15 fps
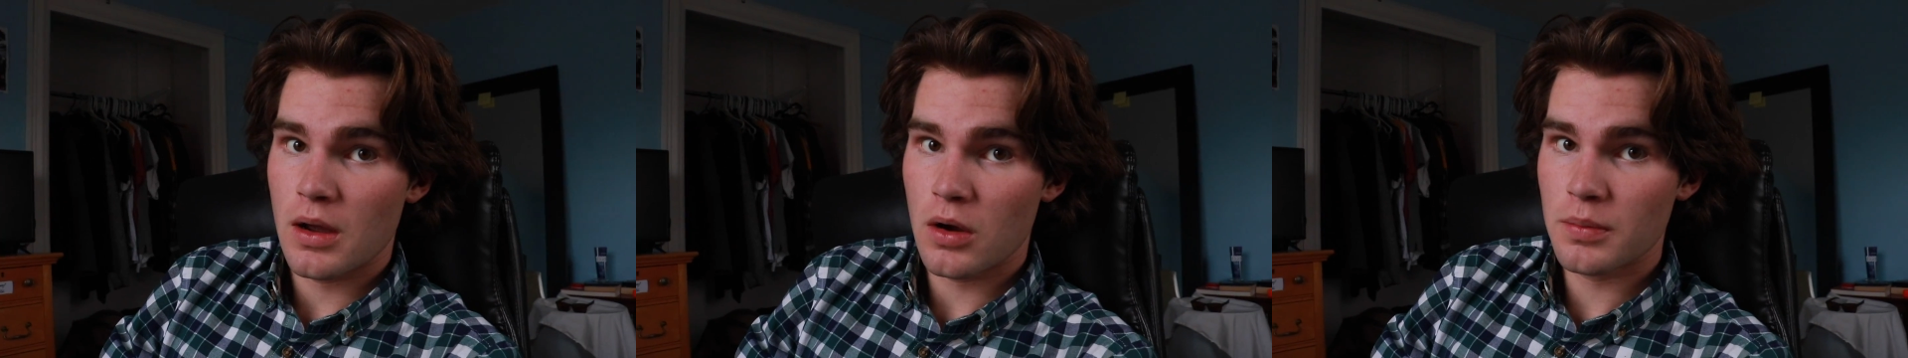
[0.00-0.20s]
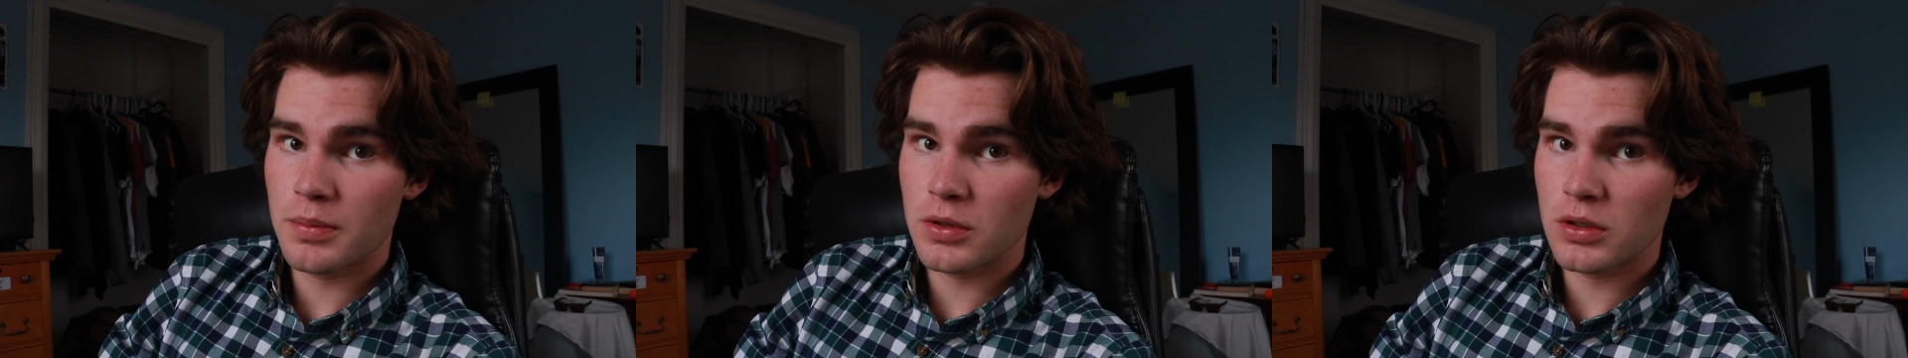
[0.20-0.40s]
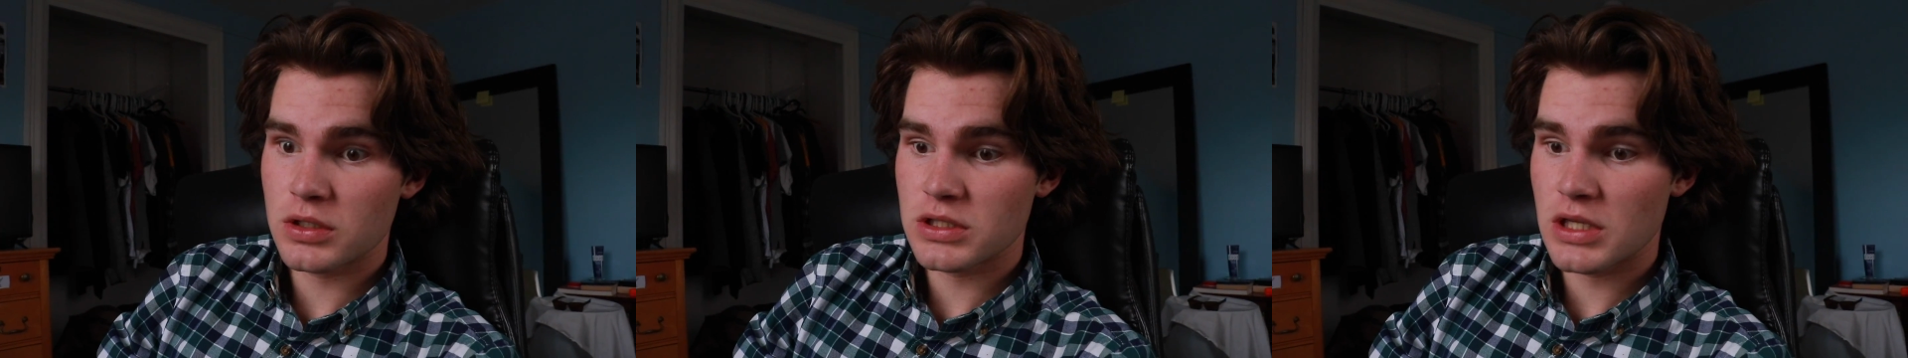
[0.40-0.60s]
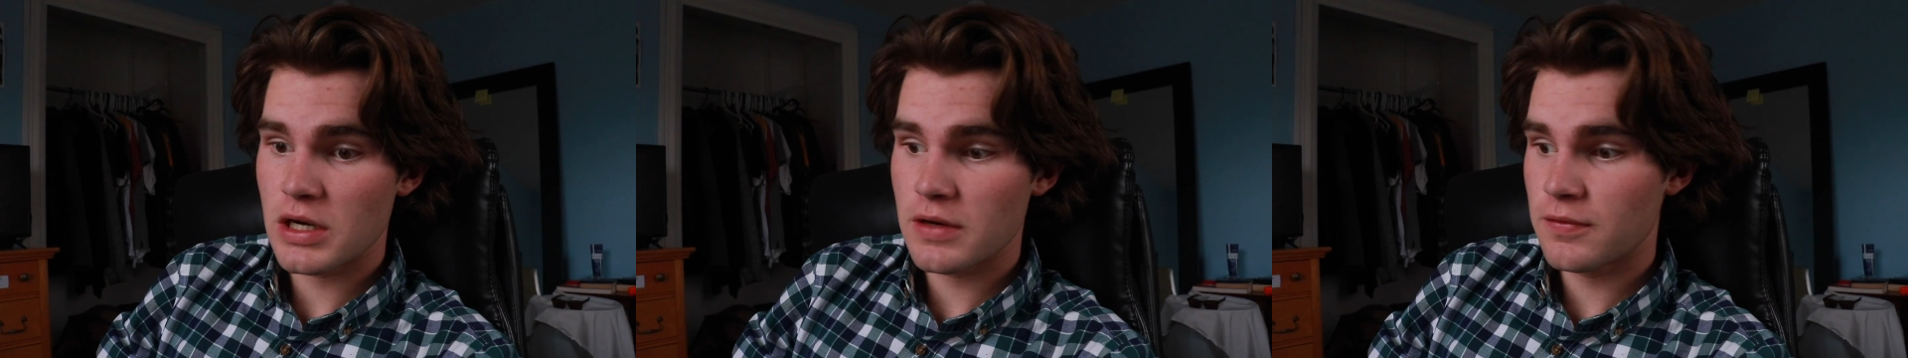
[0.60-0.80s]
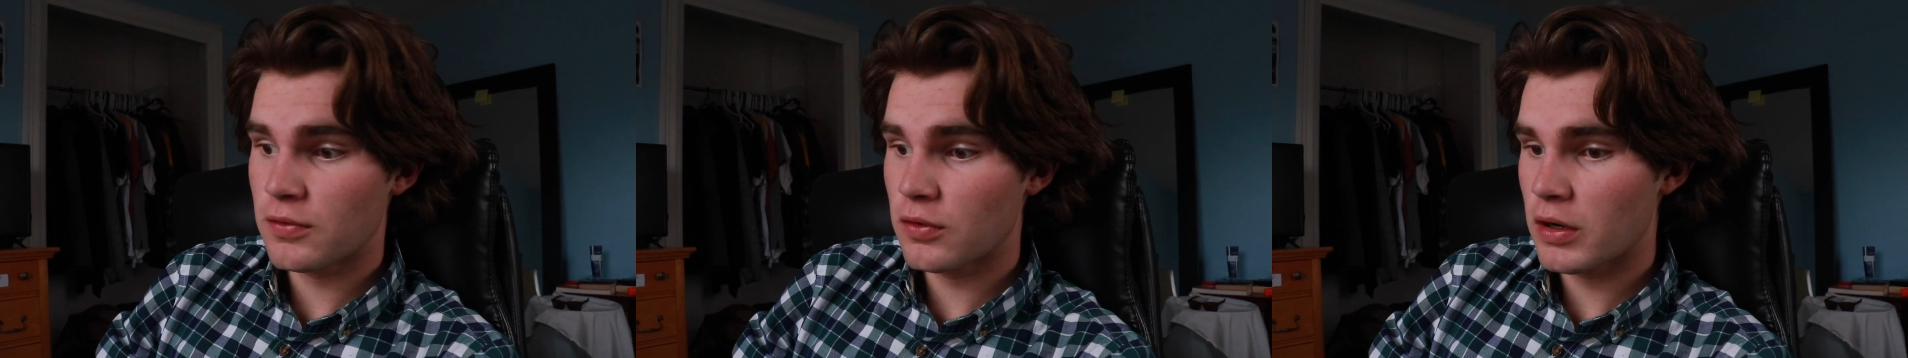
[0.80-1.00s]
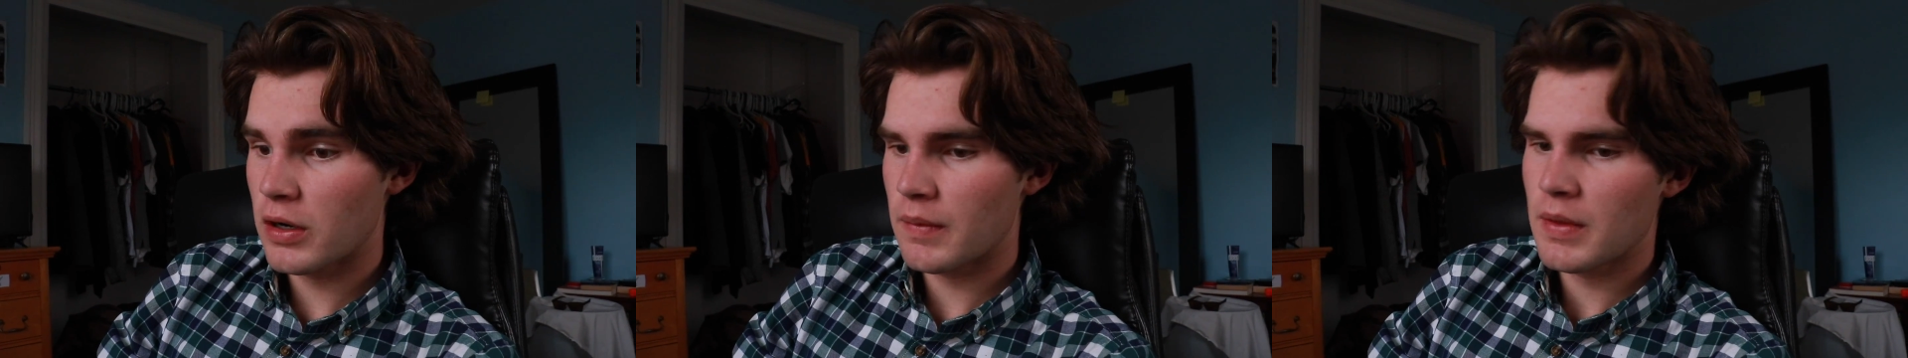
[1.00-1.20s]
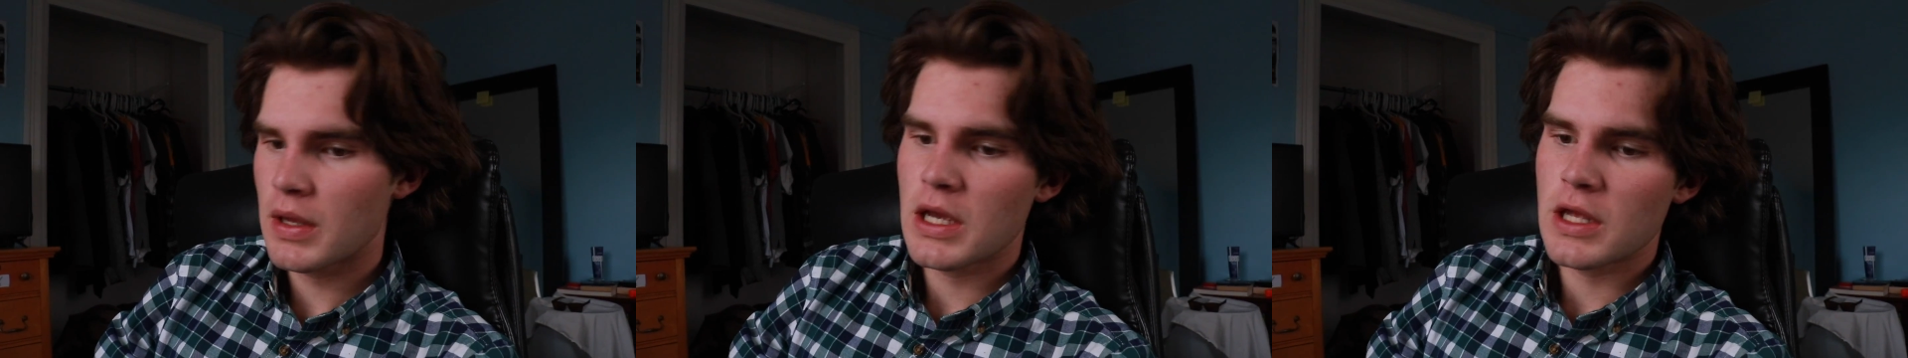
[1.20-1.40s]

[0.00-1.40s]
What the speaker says: hope you're excited for it.